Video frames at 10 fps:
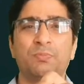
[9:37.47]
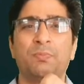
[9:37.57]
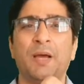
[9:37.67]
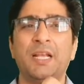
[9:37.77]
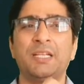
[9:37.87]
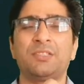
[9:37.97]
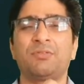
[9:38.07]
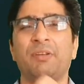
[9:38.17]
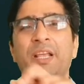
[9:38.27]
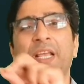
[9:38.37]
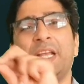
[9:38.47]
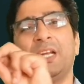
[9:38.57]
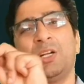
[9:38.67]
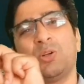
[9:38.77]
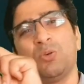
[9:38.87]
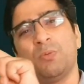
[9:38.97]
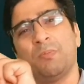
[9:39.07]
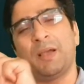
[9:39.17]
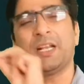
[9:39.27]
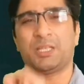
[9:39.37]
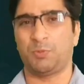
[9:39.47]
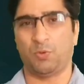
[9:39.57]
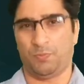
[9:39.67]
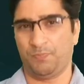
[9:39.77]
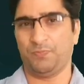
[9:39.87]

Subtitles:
minus 3 into minus 4.